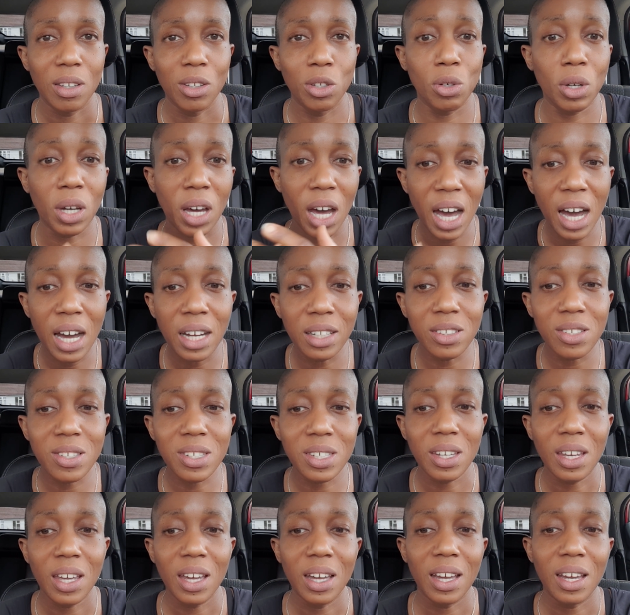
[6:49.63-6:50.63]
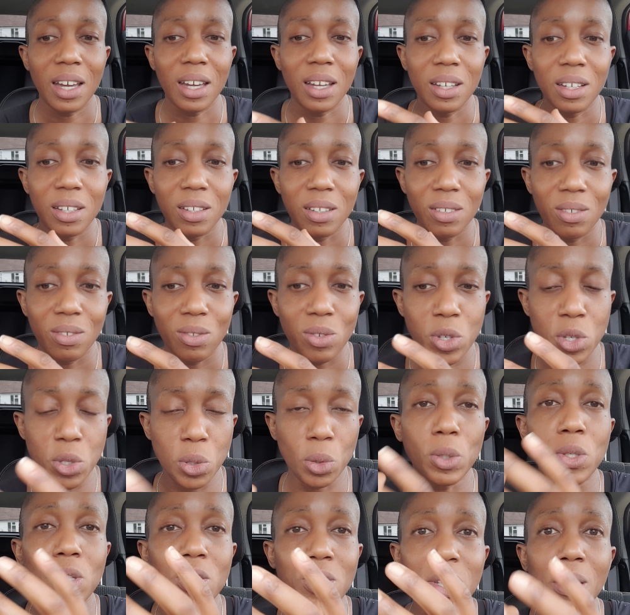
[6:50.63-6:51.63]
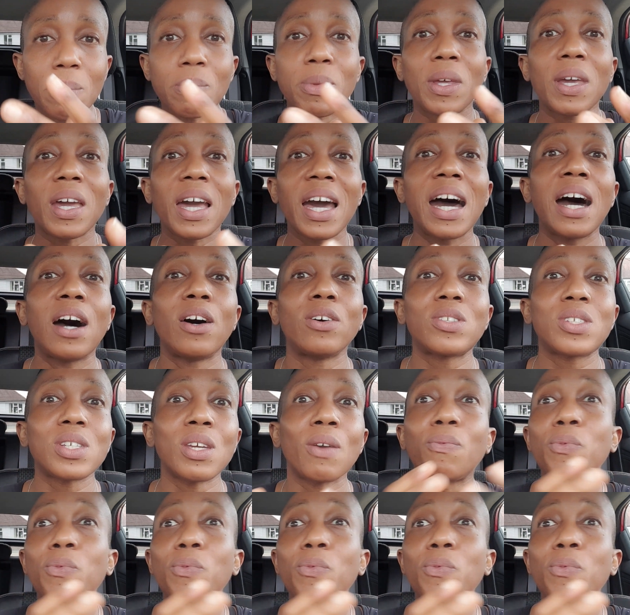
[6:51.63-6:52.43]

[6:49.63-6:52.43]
You can't sort something out